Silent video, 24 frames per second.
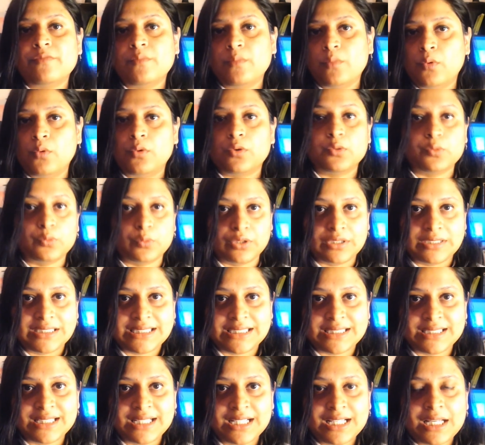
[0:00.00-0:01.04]
more
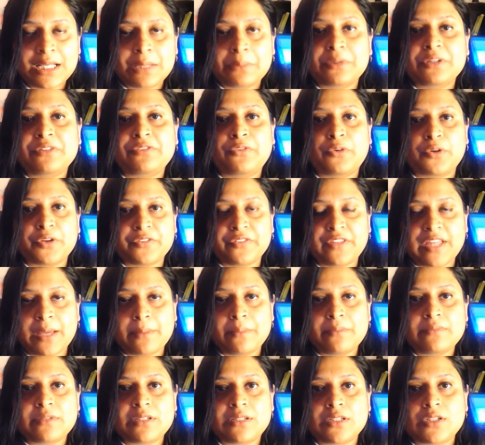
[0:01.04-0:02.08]
work, but for
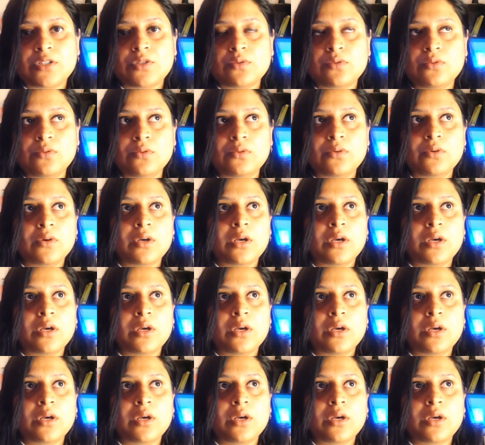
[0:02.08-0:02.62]
them to